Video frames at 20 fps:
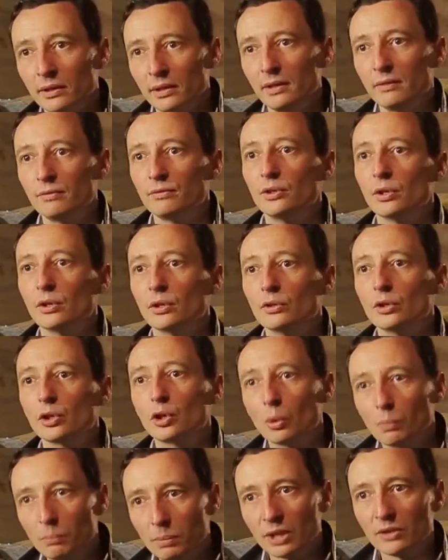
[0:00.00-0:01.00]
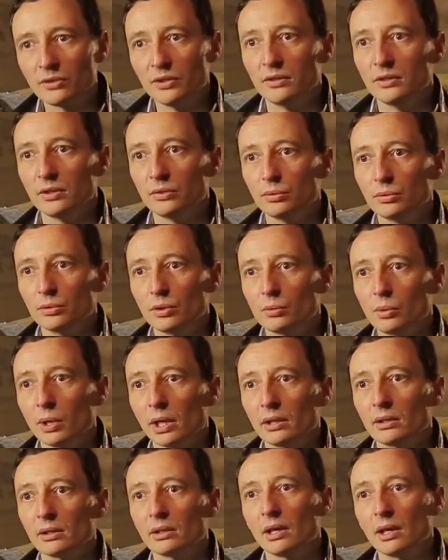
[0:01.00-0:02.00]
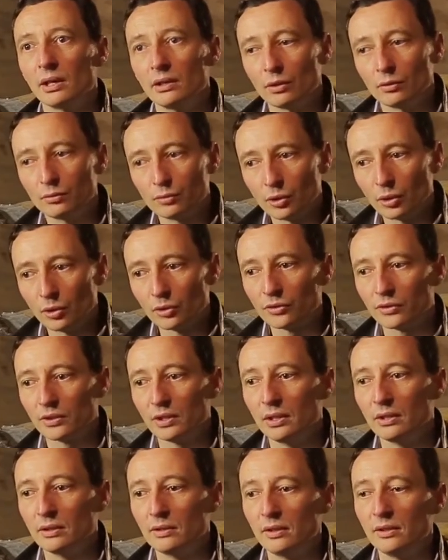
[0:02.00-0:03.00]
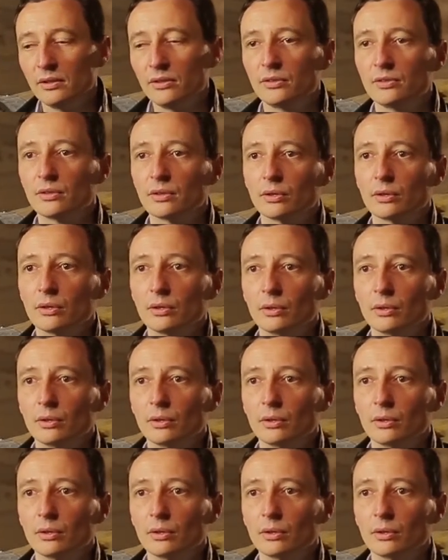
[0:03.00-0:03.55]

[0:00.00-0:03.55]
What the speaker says: give the complexity to the wine. And of course, in this